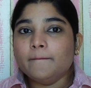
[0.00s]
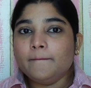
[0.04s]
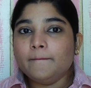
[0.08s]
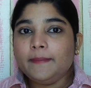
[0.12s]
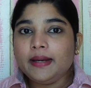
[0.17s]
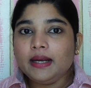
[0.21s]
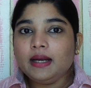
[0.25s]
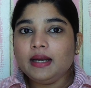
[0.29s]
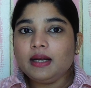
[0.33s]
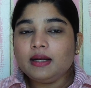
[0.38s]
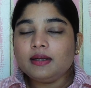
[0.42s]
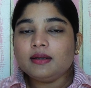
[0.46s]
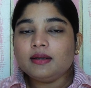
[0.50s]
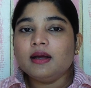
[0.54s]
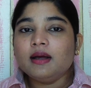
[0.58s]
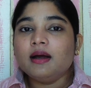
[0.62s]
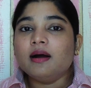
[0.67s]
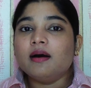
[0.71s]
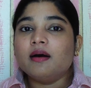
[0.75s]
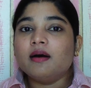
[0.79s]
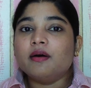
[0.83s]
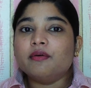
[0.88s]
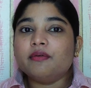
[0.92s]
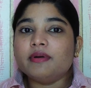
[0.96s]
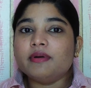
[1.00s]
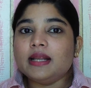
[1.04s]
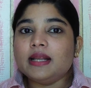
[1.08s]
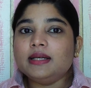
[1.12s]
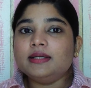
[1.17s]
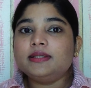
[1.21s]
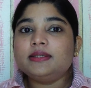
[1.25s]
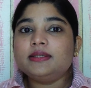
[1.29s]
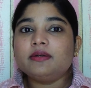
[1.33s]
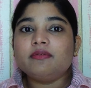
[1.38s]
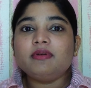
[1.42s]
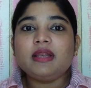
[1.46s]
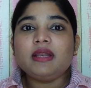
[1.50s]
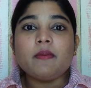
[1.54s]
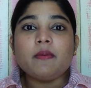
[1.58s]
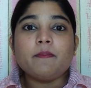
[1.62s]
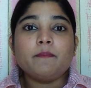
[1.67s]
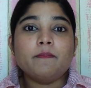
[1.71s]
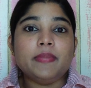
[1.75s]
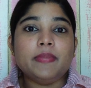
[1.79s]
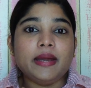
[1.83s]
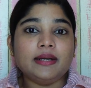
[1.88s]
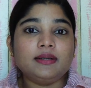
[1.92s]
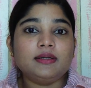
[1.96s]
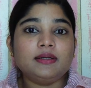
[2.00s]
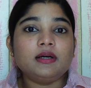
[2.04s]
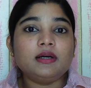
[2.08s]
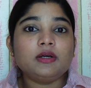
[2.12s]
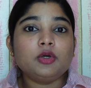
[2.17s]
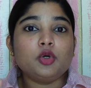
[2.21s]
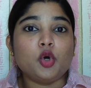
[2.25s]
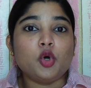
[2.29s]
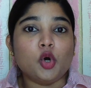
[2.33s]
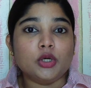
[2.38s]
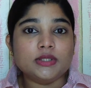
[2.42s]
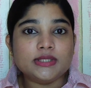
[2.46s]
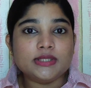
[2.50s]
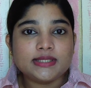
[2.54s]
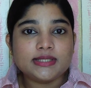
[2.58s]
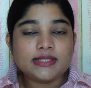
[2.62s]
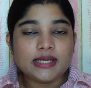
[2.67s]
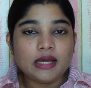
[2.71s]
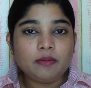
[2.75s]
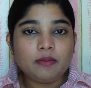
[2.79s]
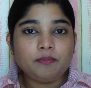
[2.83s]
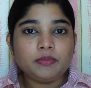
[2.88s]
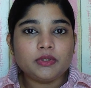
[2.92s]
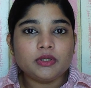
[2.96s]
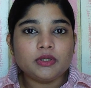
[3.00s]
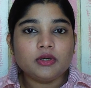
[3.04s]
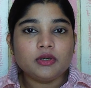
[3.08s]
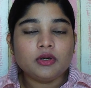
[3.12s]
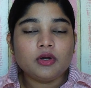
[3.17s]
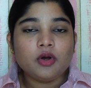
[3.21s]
build a relatively better concept